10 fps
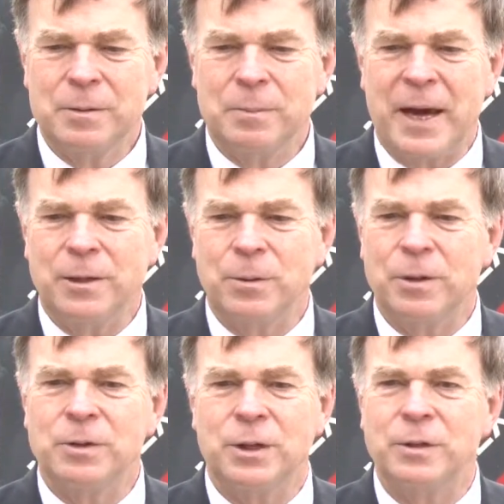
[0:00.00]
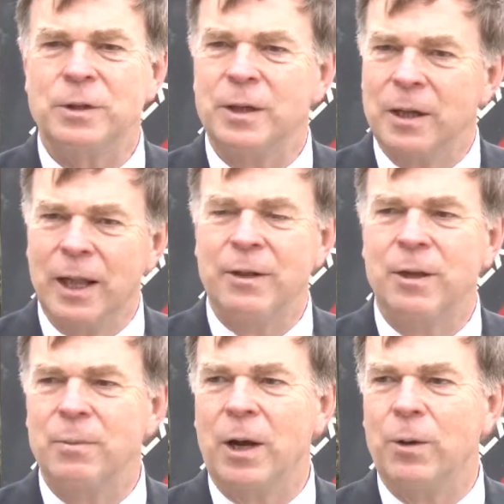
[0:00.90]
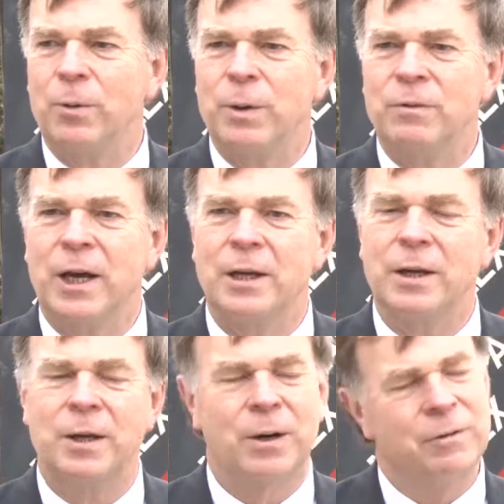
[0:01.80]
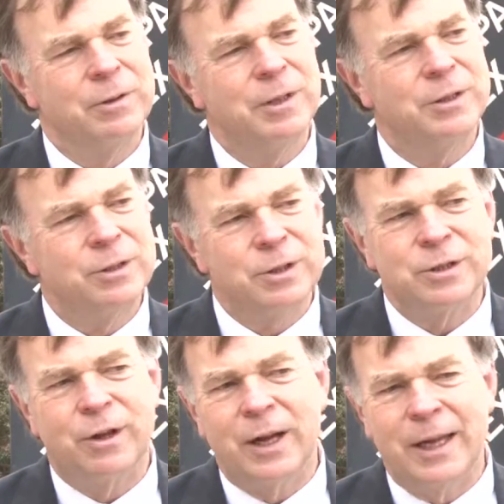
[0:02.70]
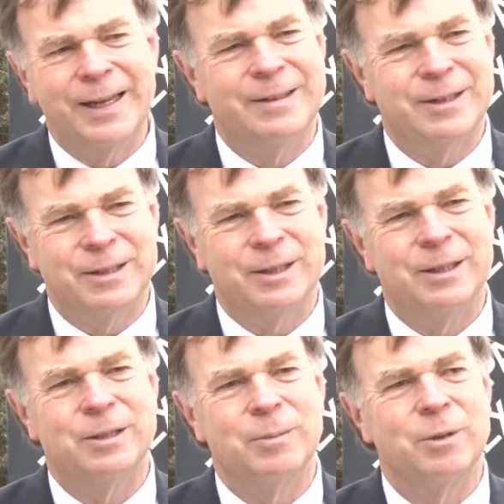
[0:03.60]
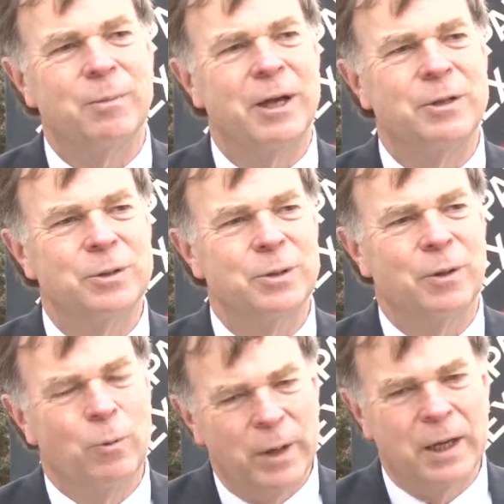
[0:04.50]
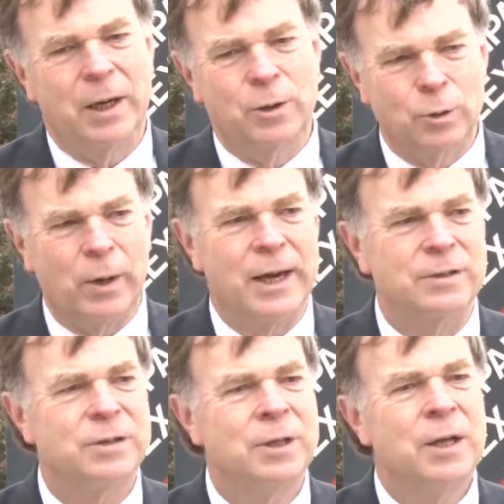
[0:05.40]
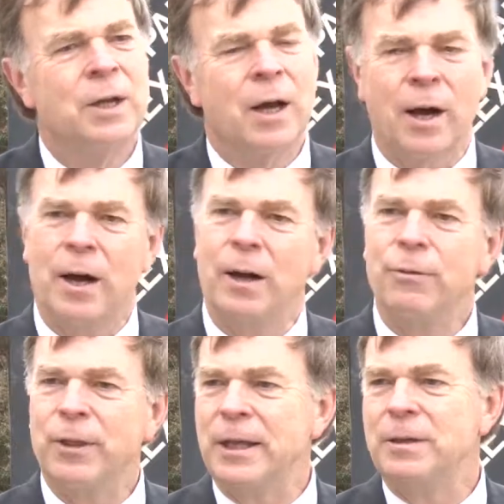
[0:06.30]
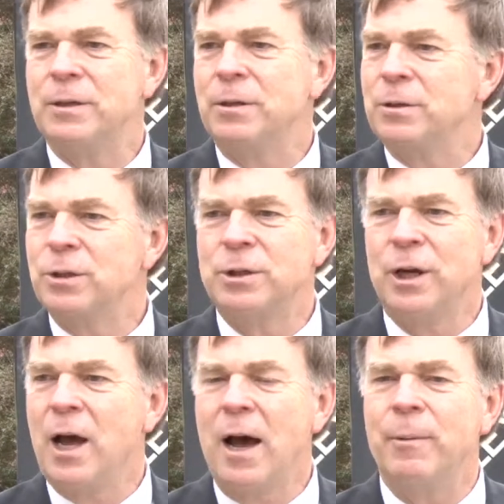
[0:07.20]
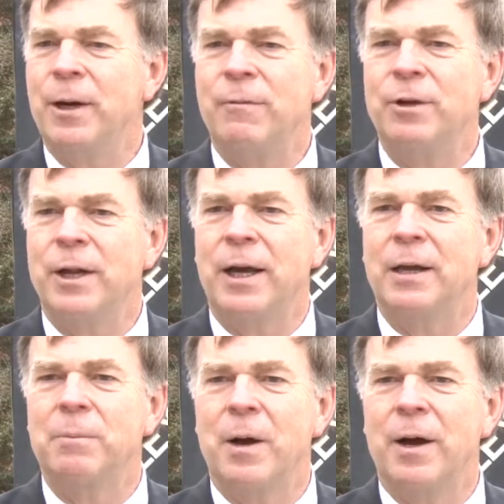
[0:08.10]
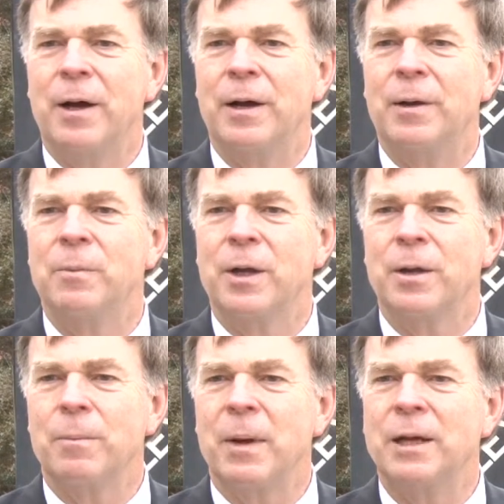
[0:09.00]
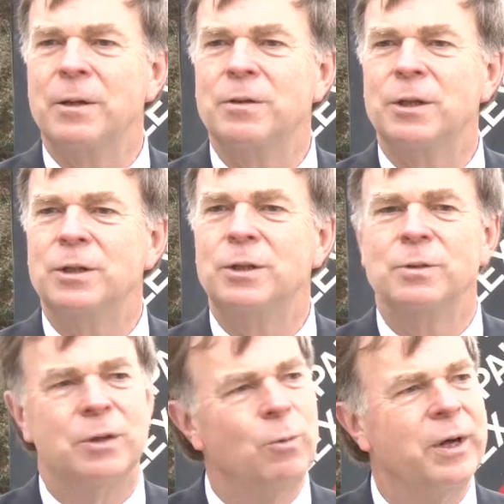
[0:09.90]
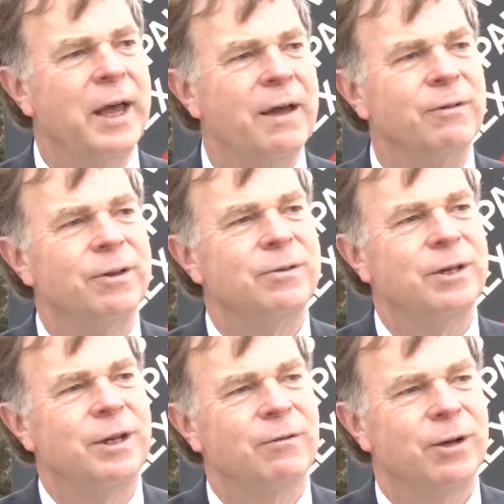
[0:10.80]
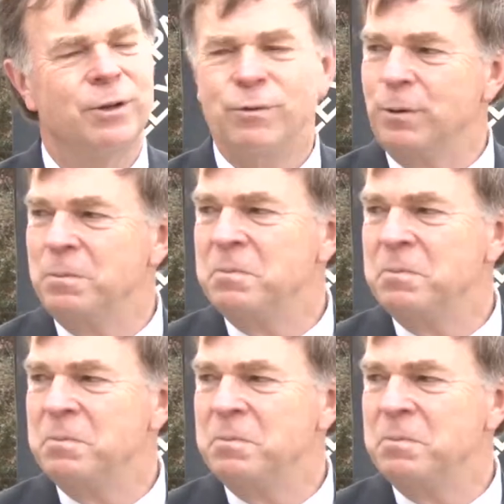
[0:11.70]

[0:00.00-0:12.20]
back to our citizen and let them know that we've taken care of it. It's just an easy system to make sure that we address things that are just a common everyday maintenance issues that we have in the city of Huntsville.